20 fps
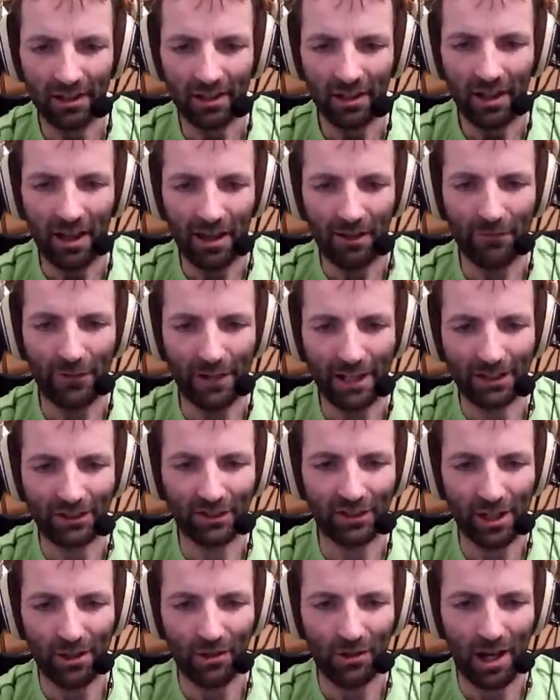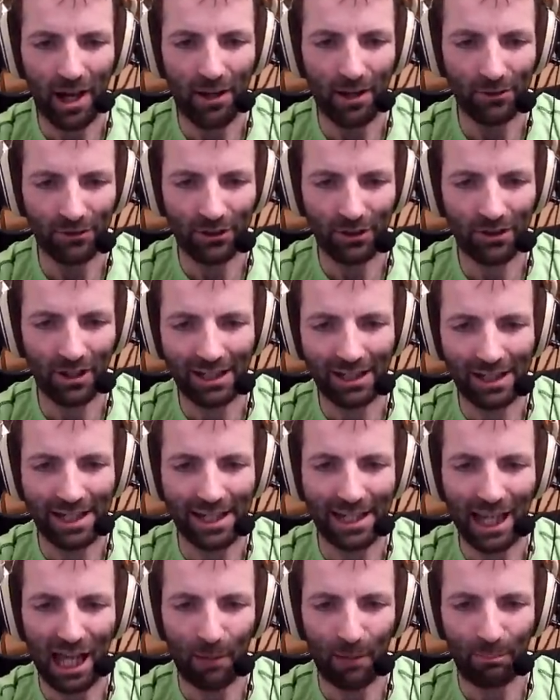I think it still counts as a
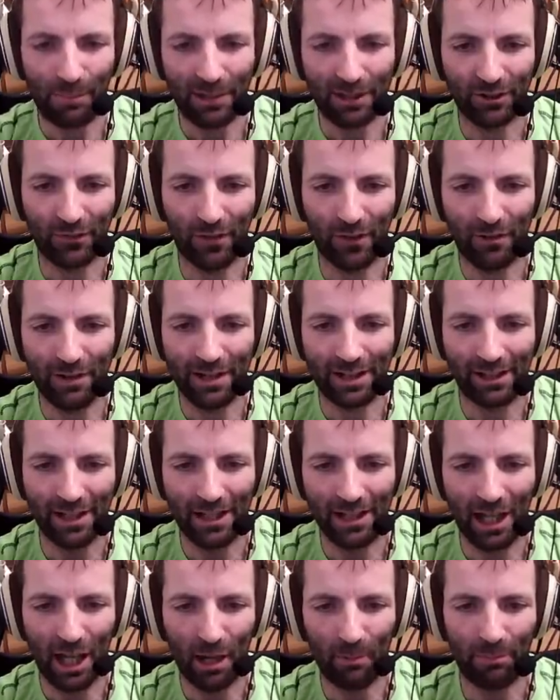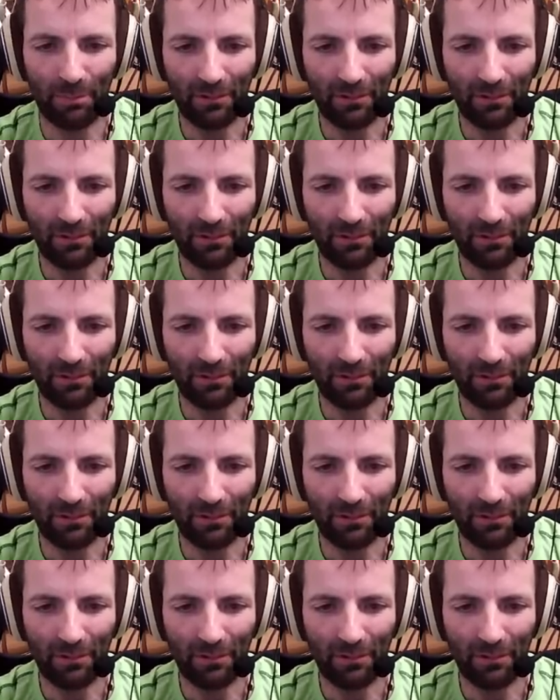clean lap. It's very clean lap.